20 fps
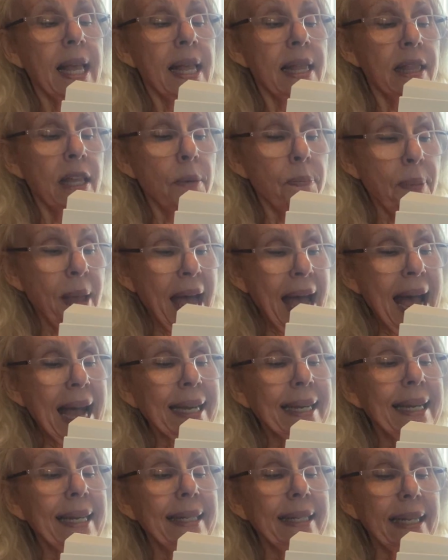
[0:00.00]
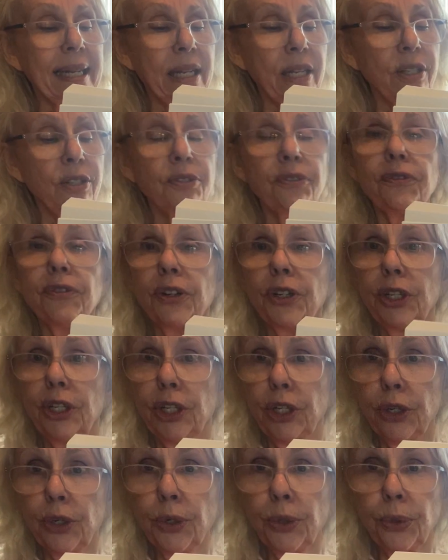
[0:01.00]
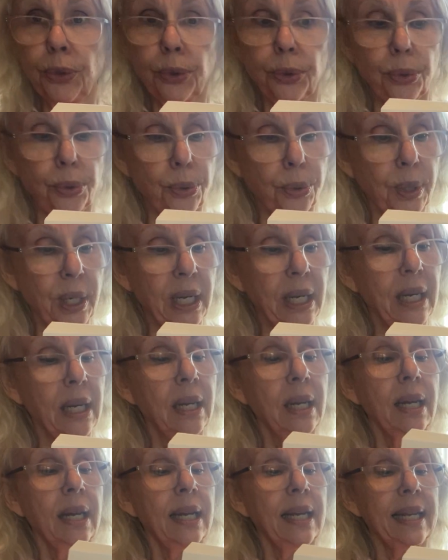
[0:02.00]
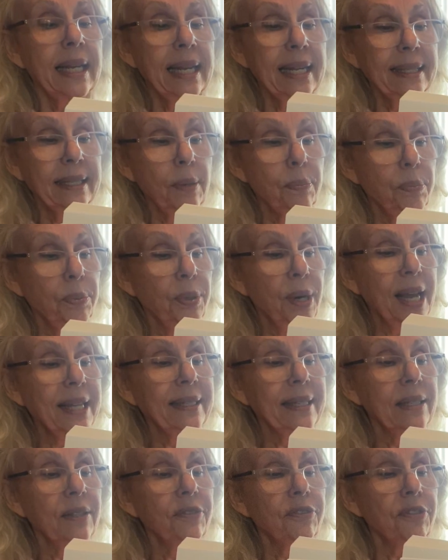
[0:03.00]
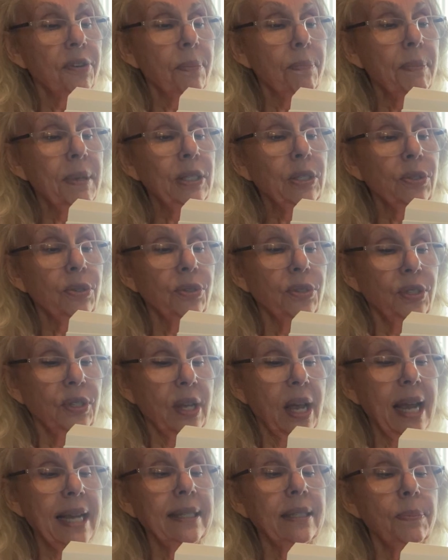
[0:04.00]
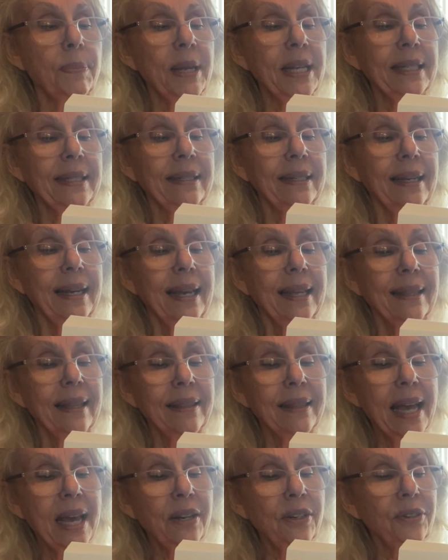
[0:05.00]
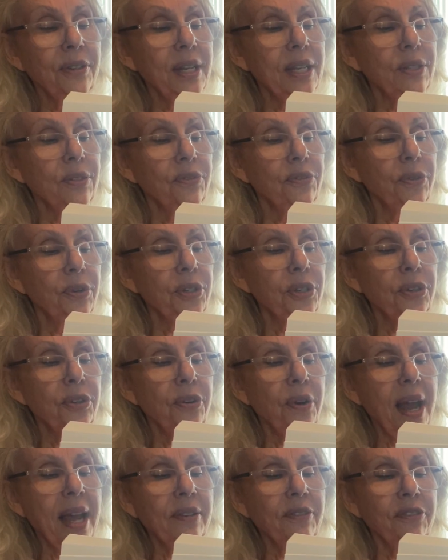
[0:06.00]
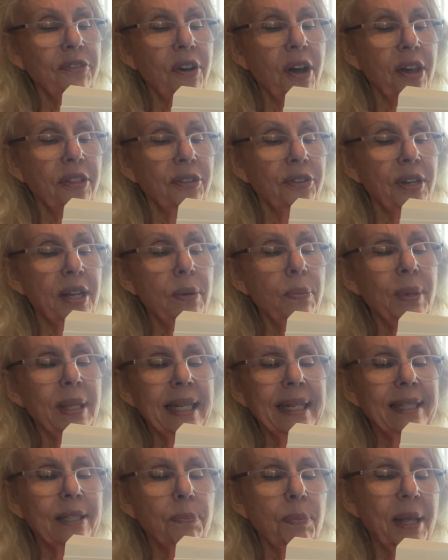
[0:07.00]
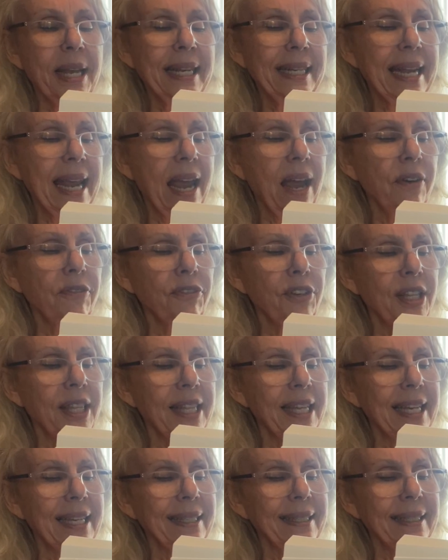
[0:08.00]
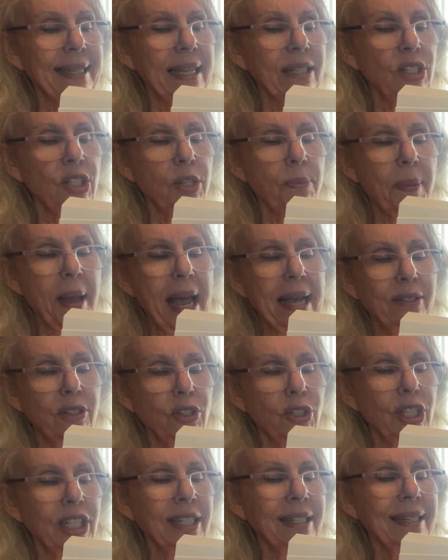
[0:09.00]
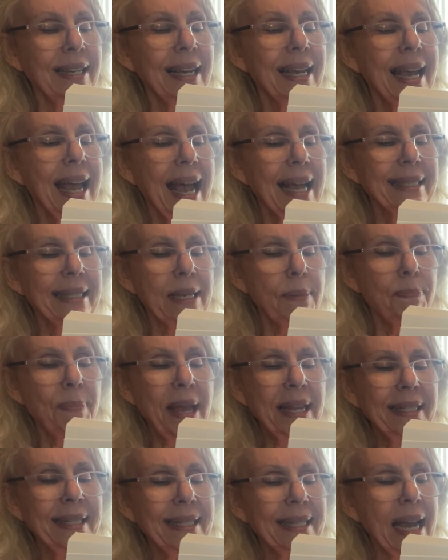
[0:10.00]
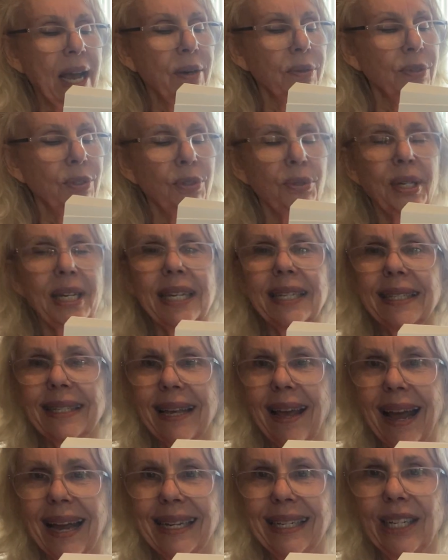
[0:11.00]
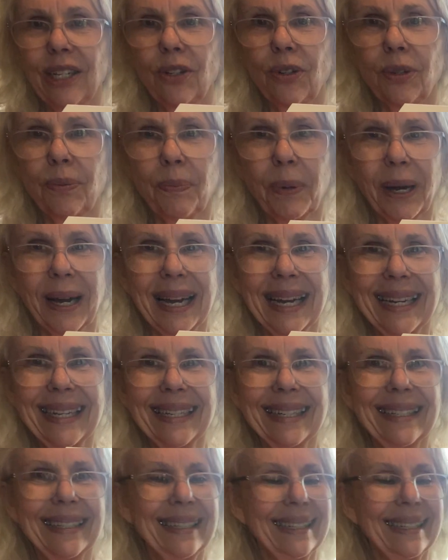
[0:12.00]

"The packet is for you. It's a present from Mr. Seisman. The letter is for your grandfather. It will explain everything," said Sebastian as he bent down to kiss Heidi goodbye.